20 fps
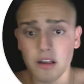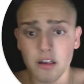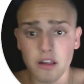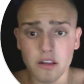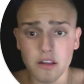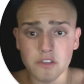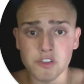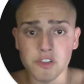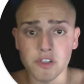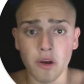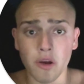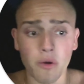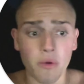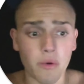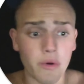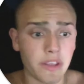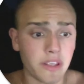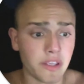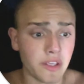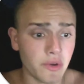
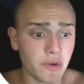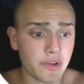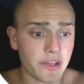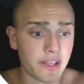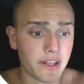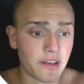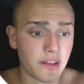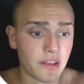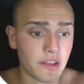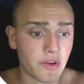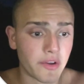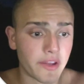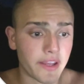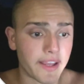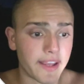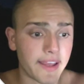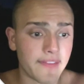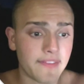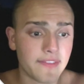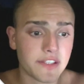So you can
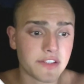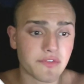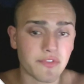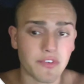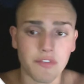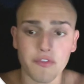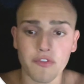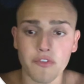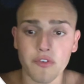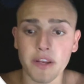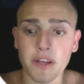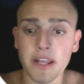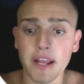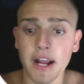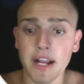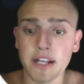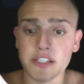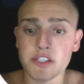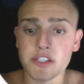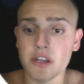get these for free.
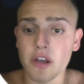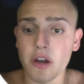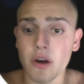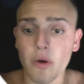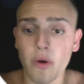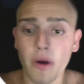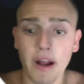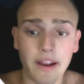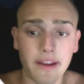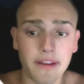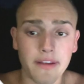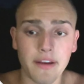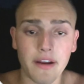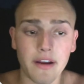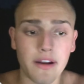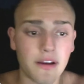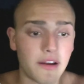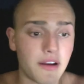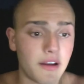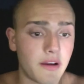I
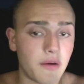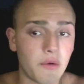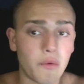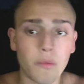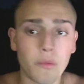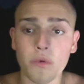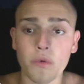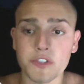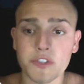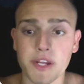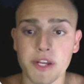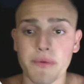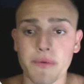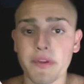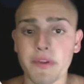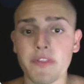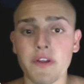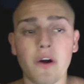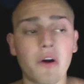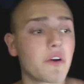will
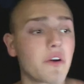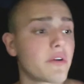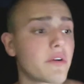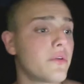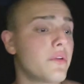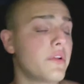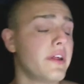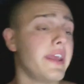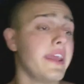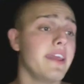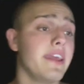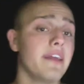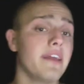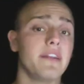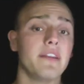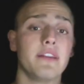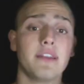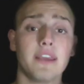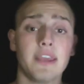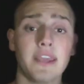generate the article in
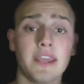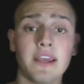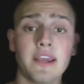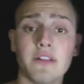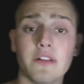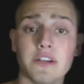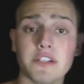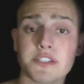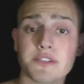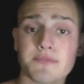English,